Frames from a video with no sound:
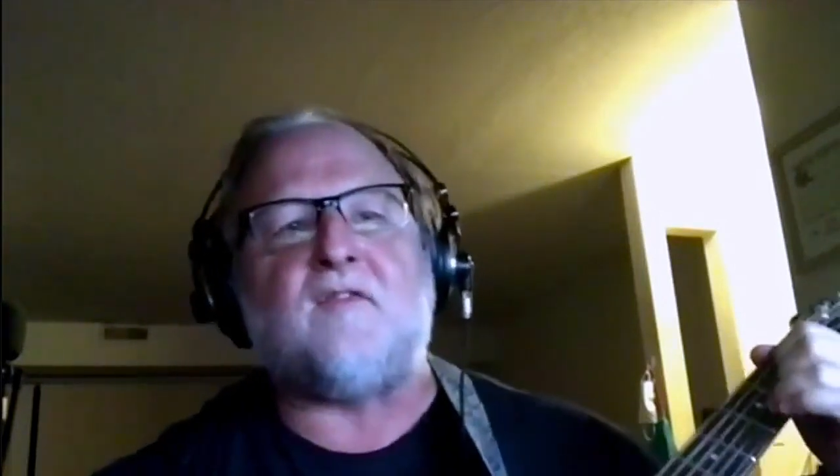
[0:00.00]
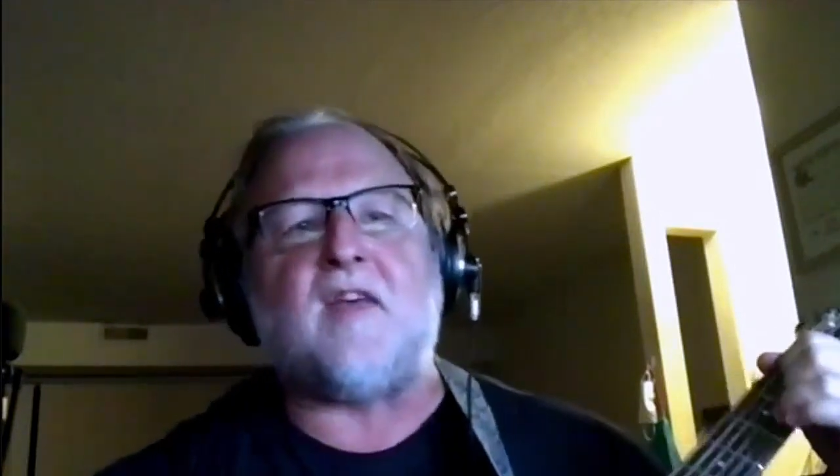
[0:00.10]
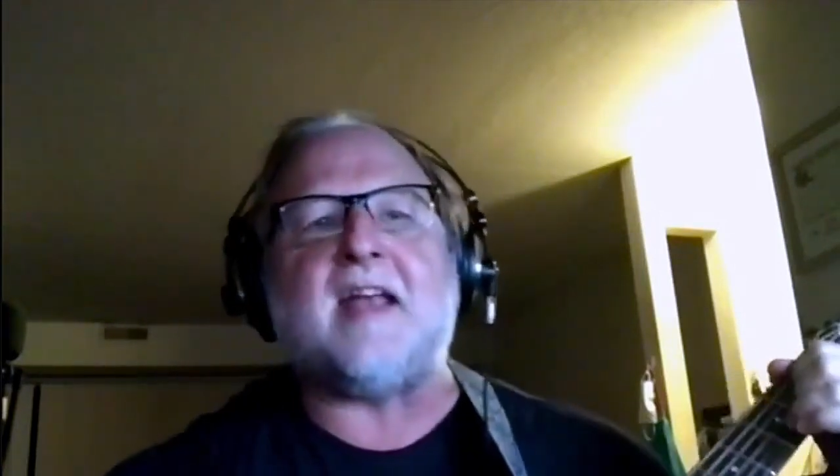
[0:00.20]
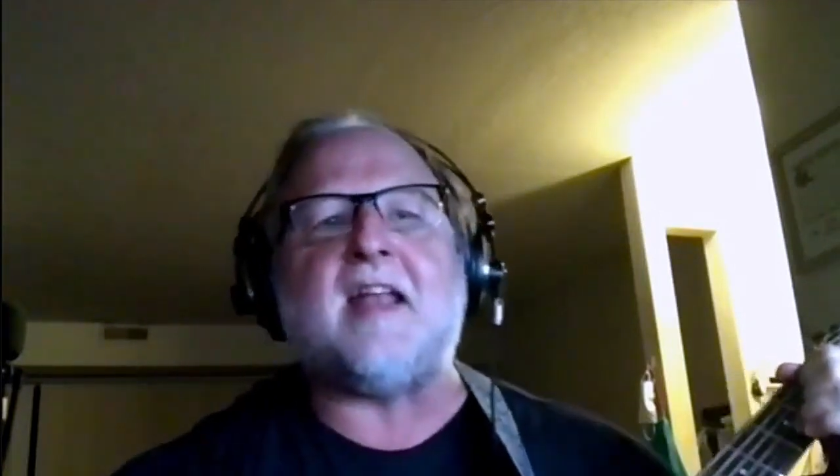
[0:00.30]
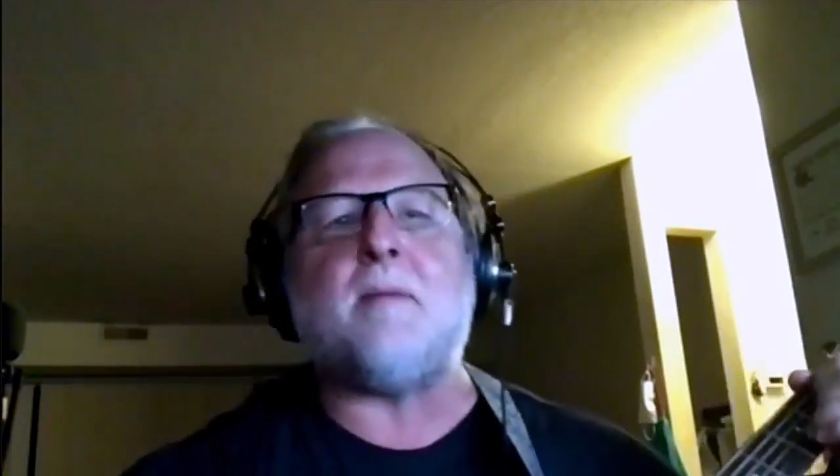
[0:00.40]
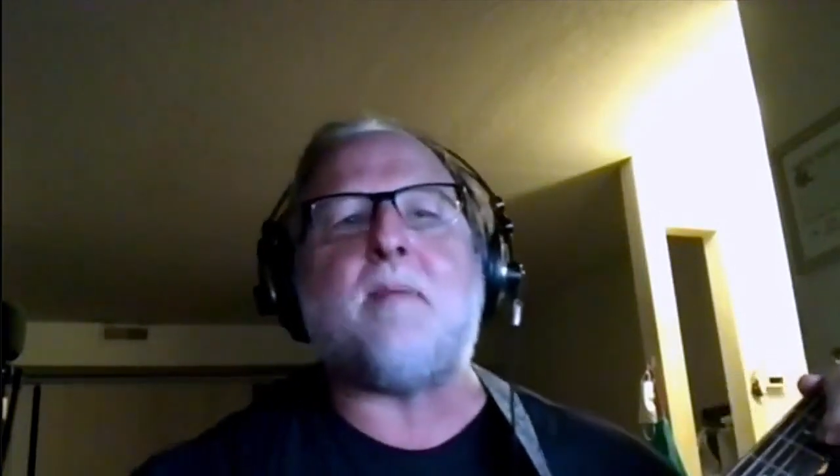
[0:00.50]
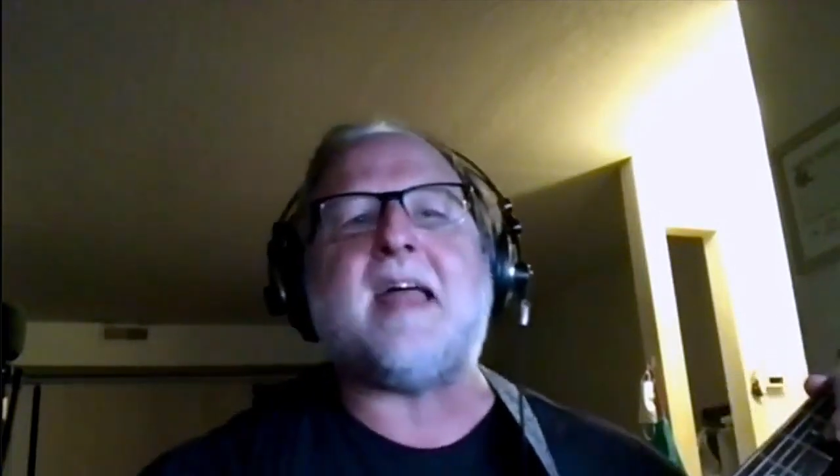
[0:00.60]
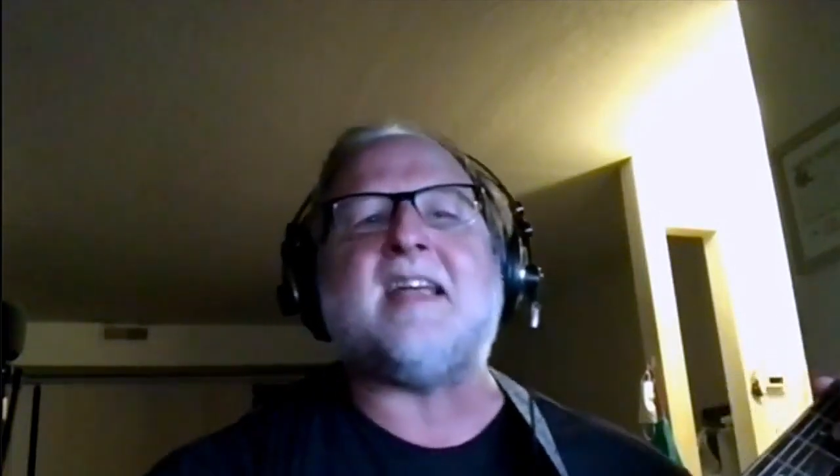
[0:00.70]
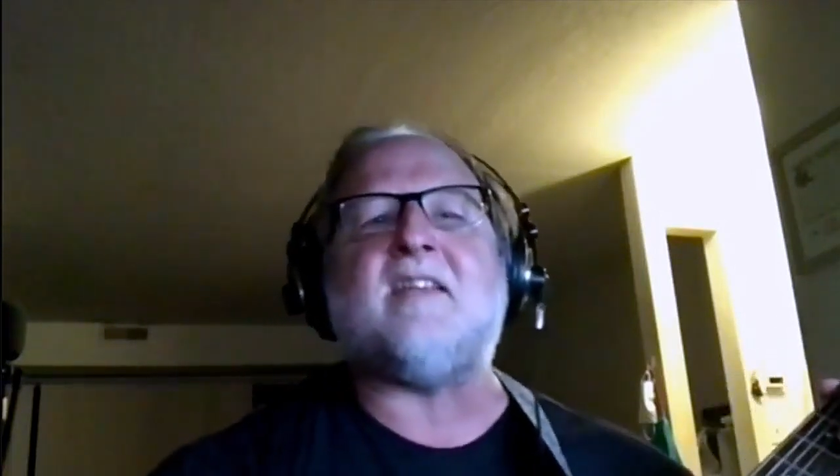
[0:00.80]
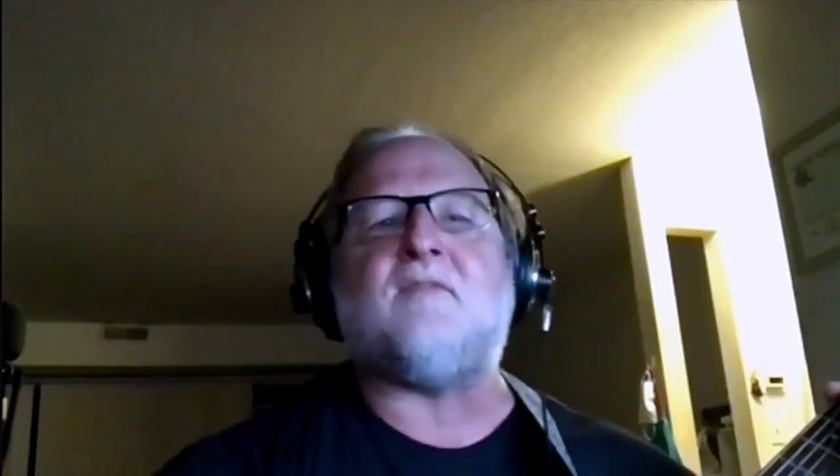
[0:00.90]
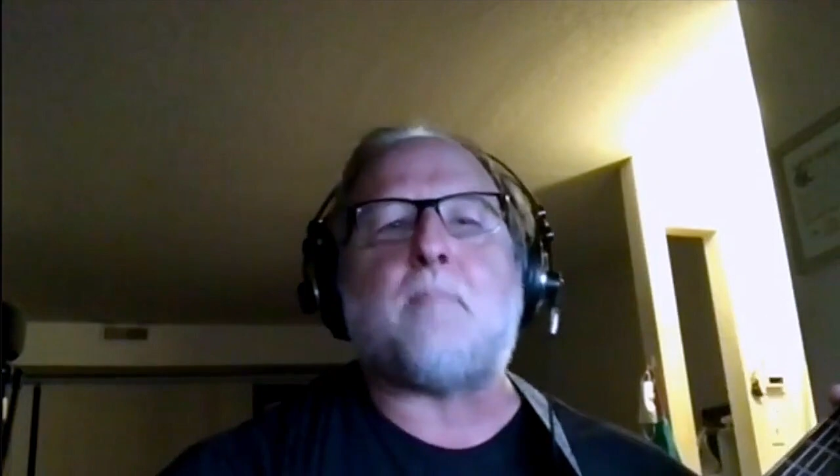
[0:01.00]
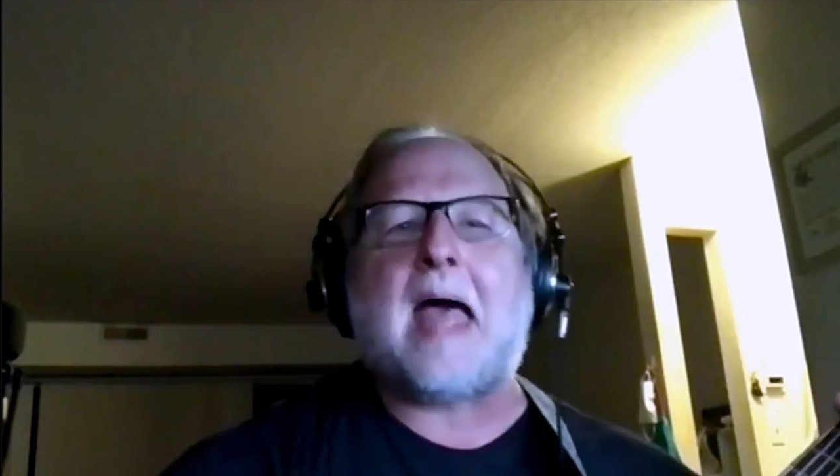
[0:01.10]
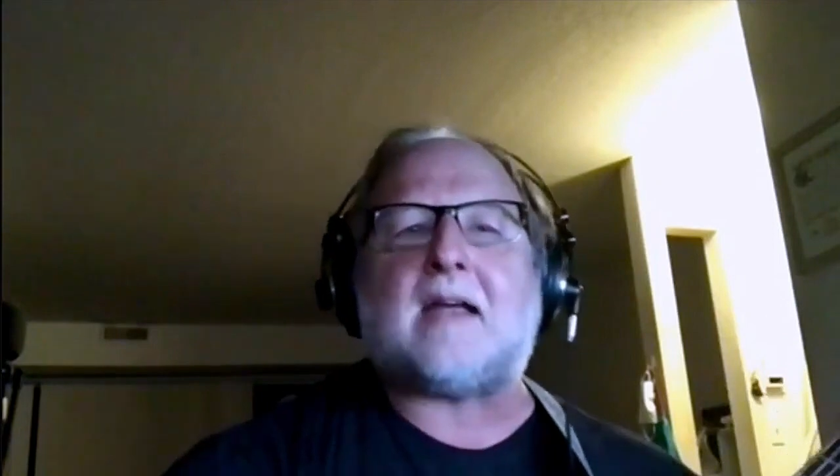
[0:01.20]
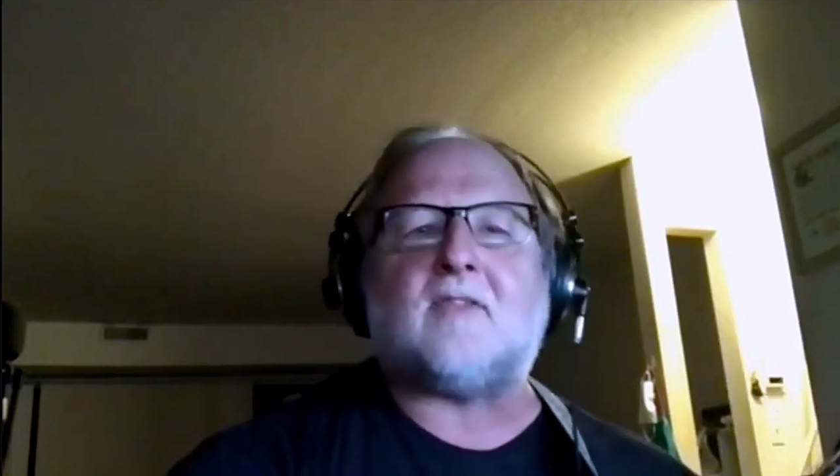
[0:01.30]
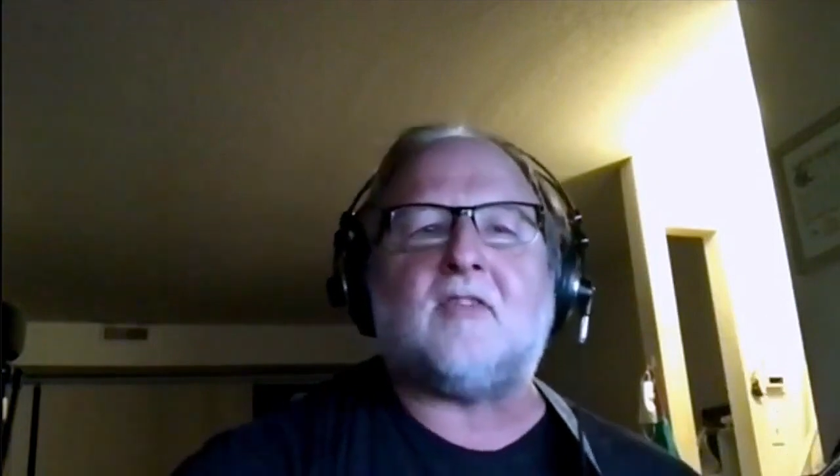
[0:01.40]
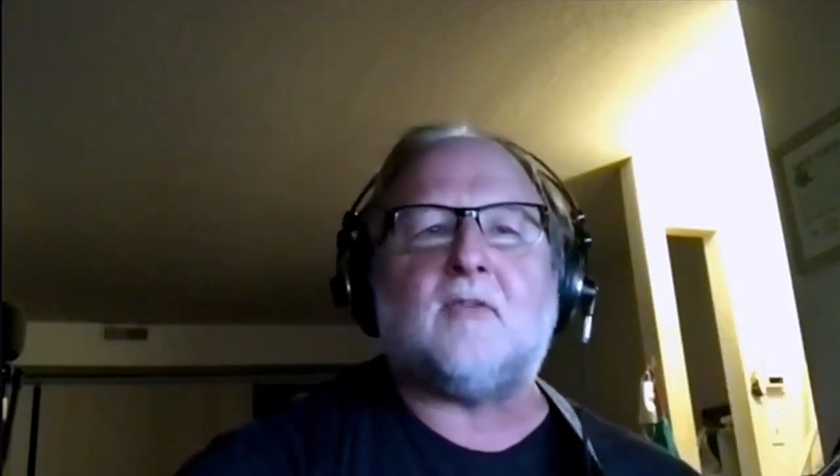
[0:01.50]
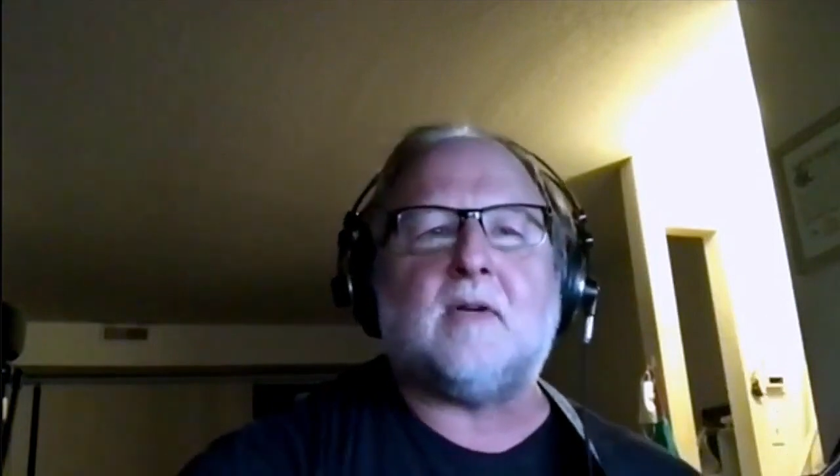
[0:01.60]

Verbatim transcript: Fan up bearing back till